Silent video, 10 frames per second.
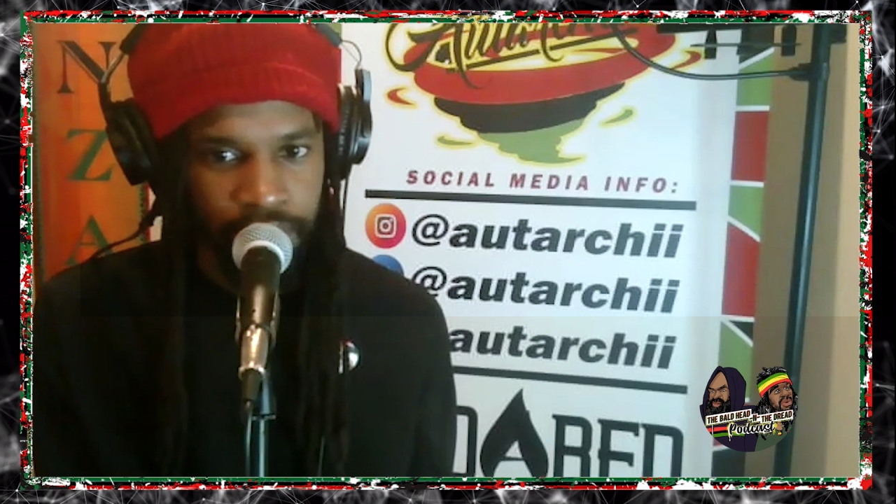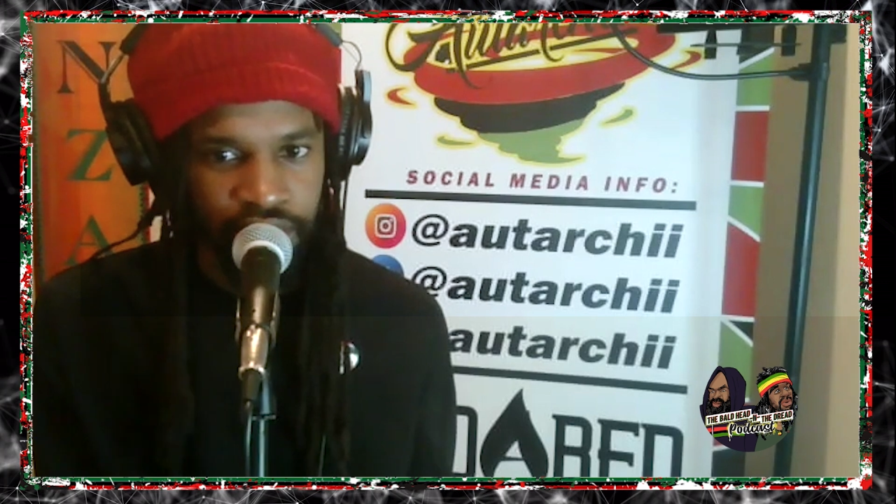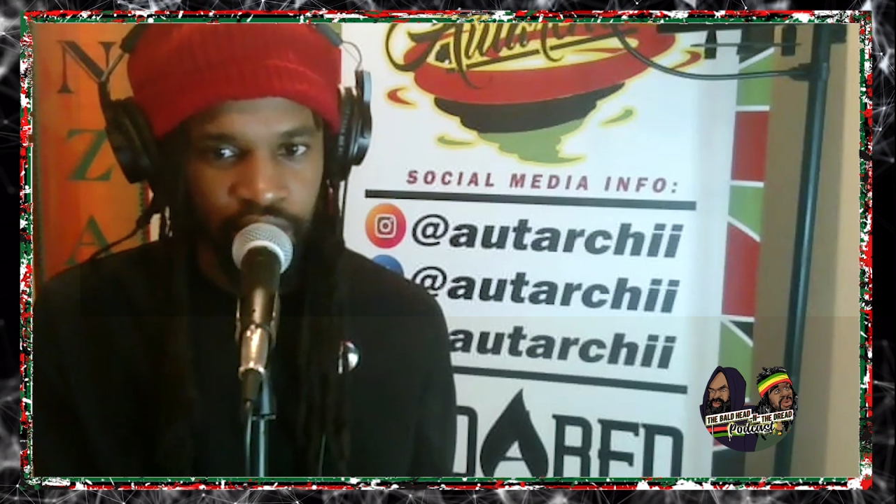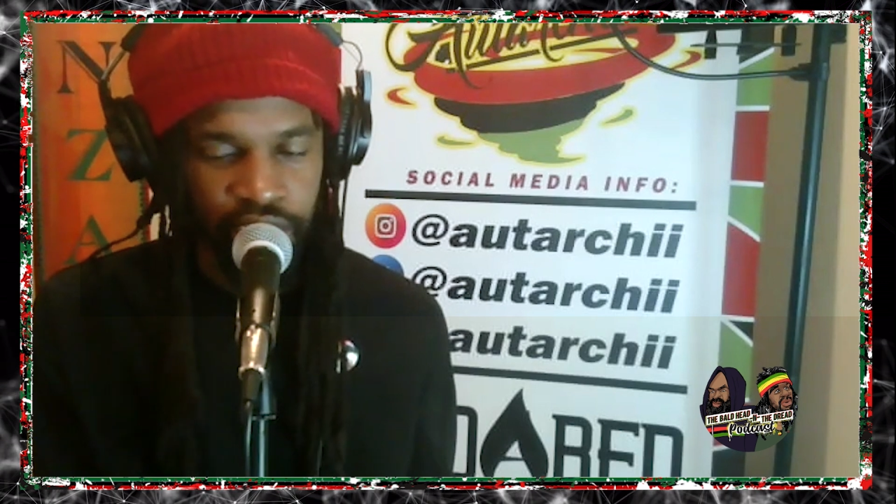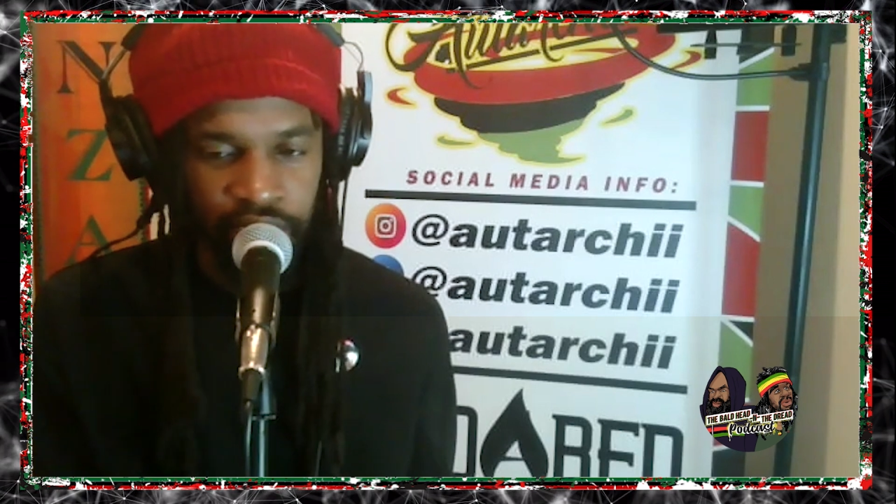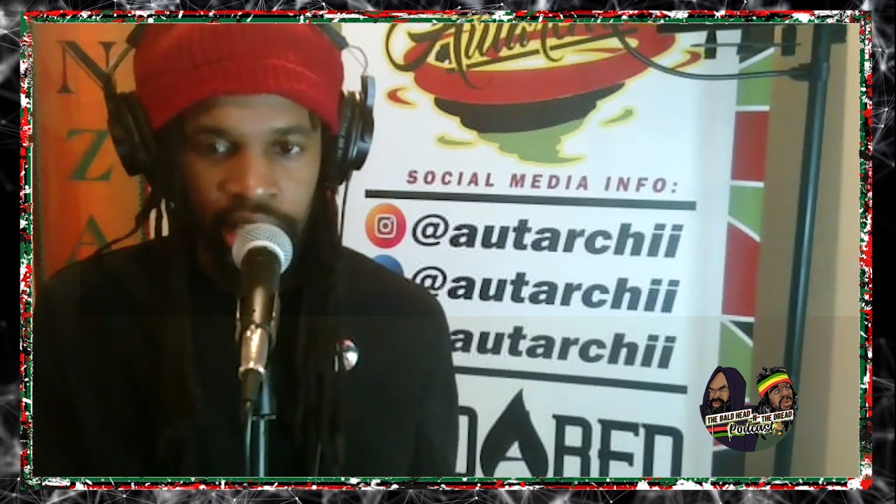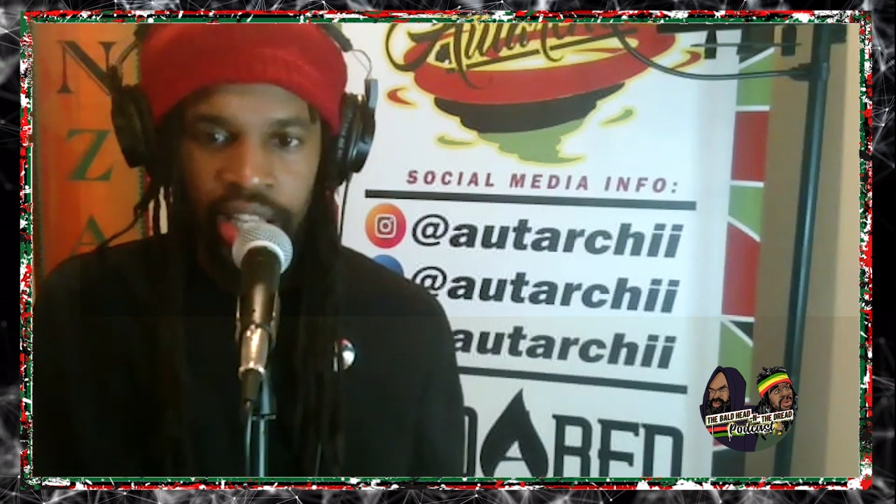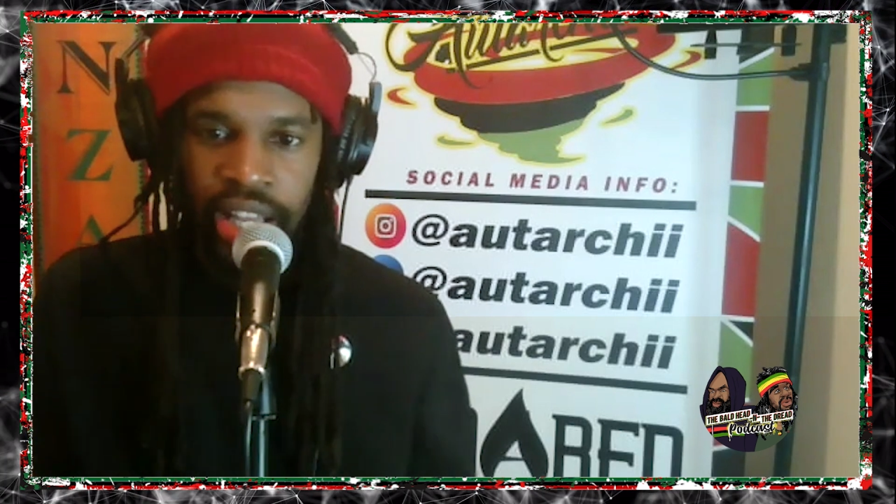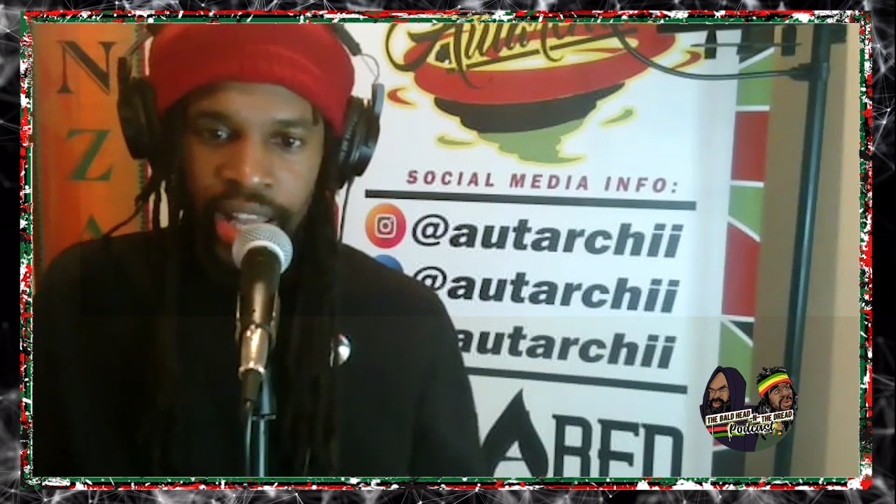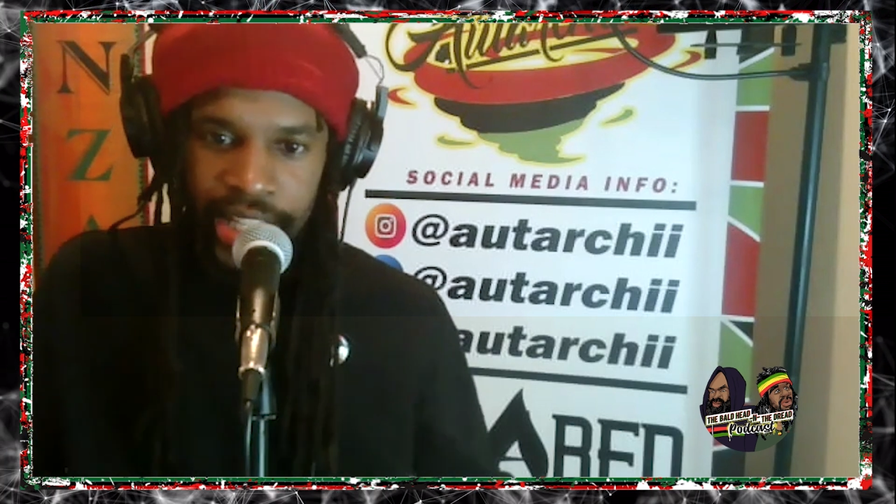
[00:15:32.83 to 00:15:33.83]
It's just
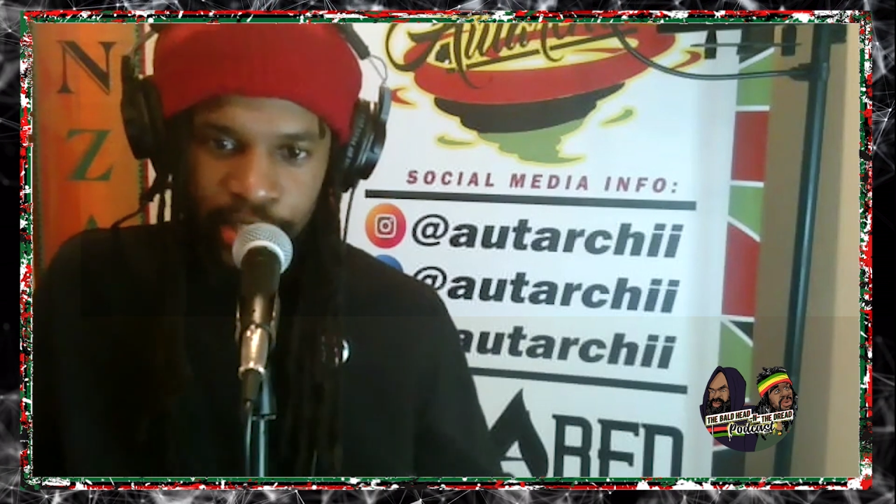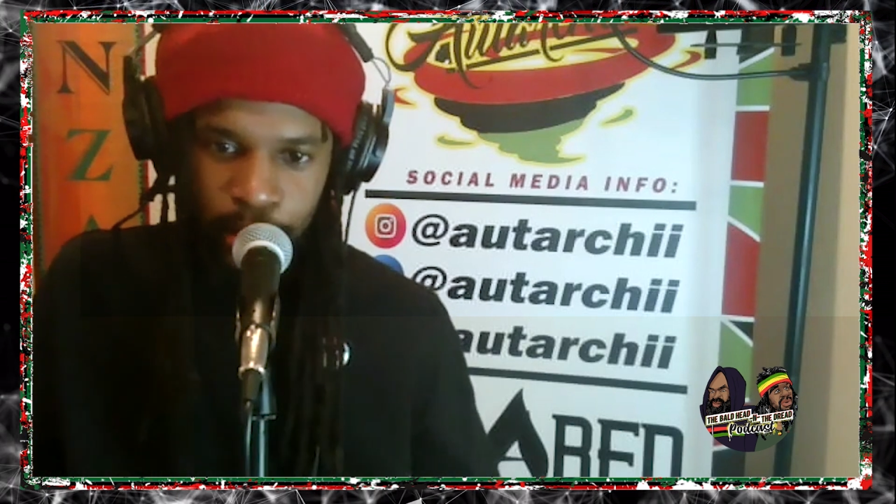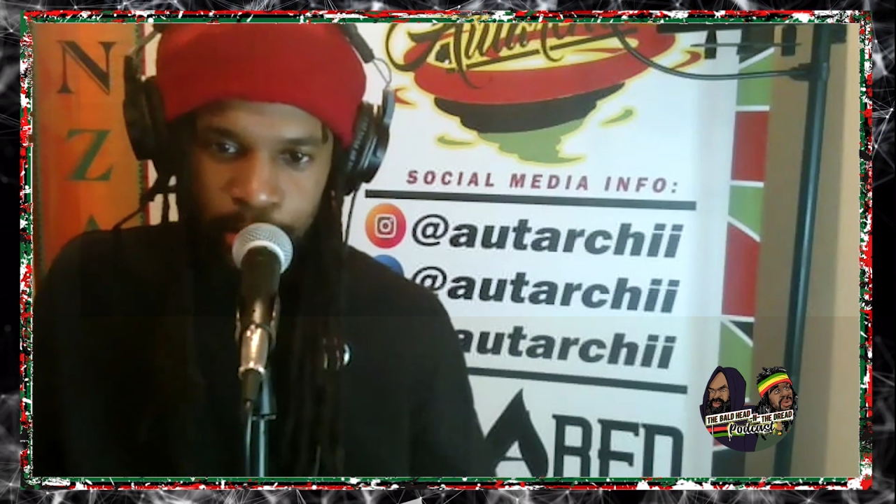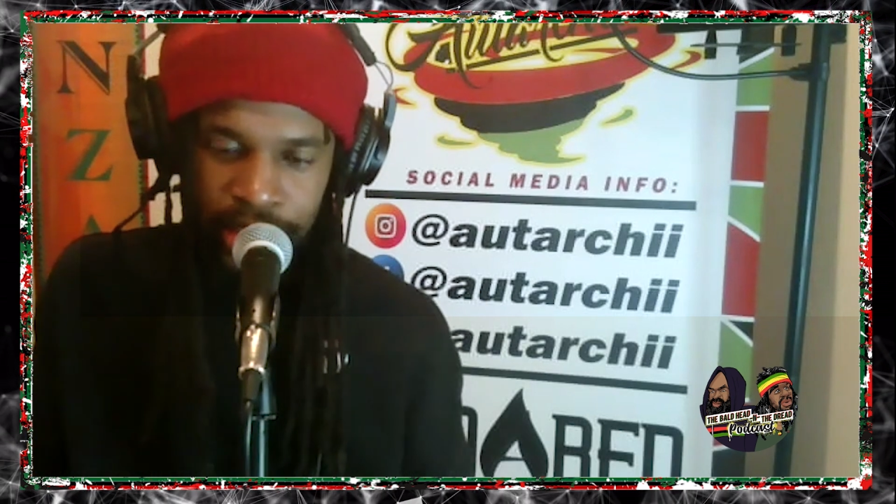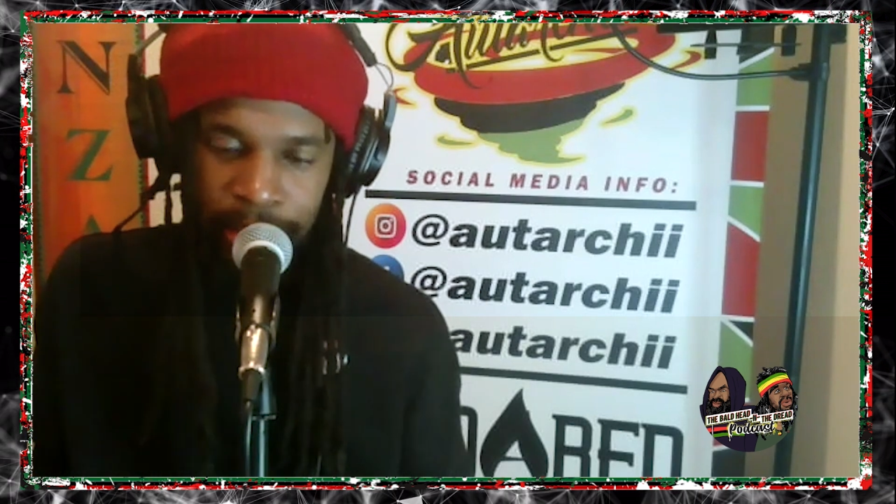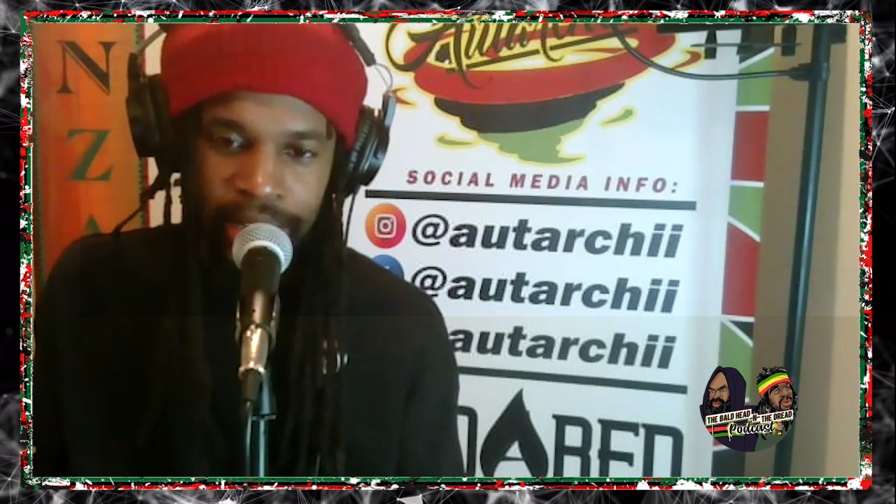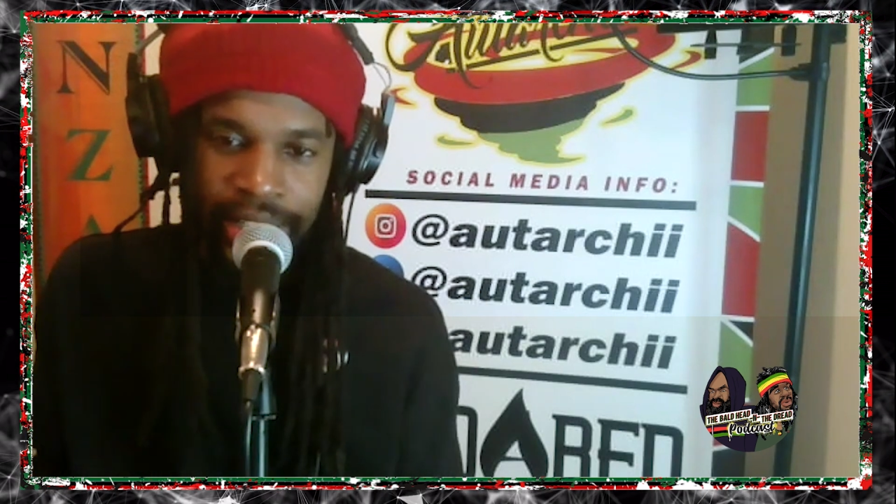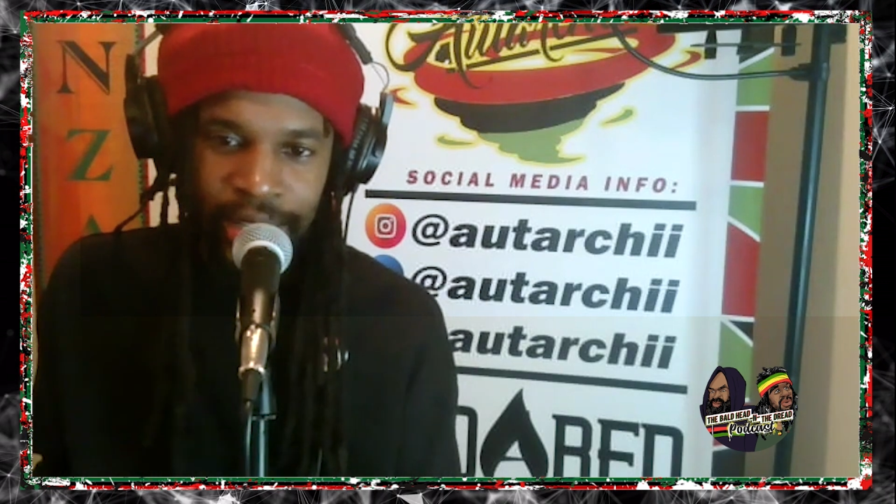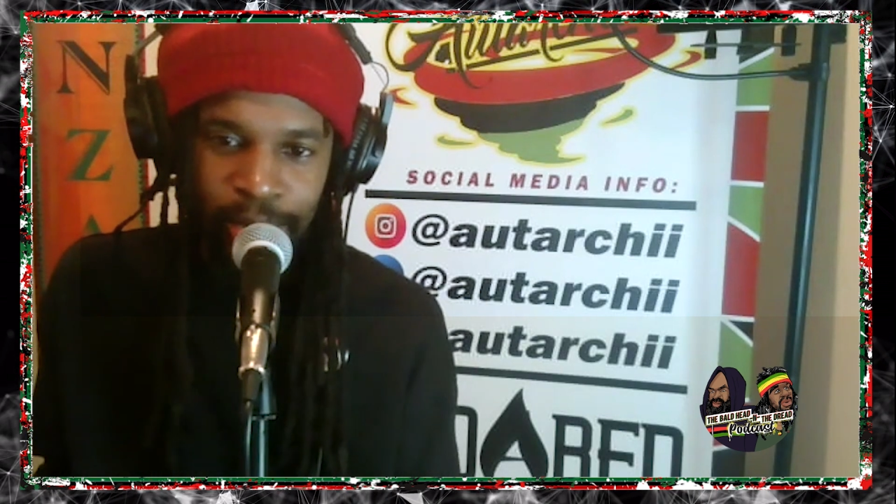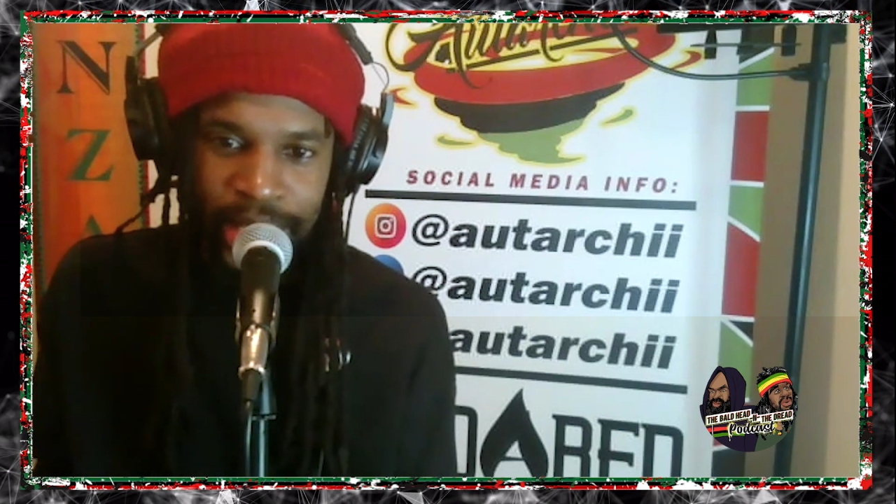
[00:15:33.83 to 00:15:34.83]
a subject
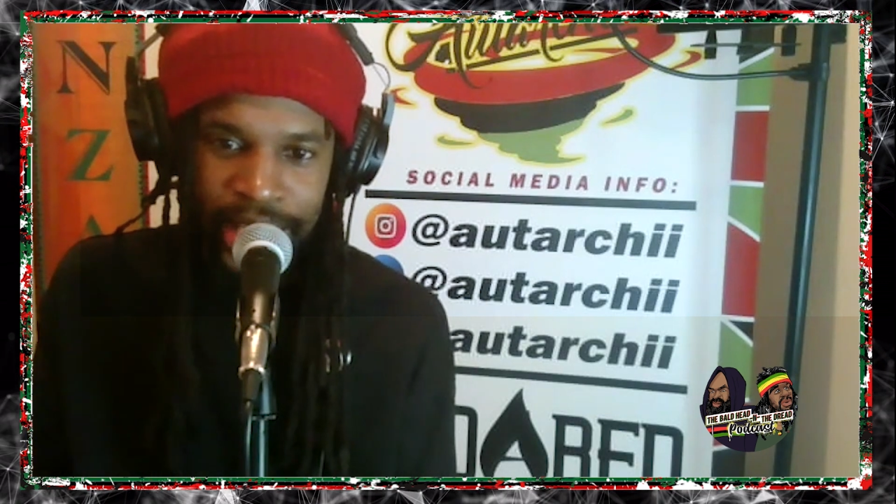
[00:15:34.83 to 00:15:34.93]
matter where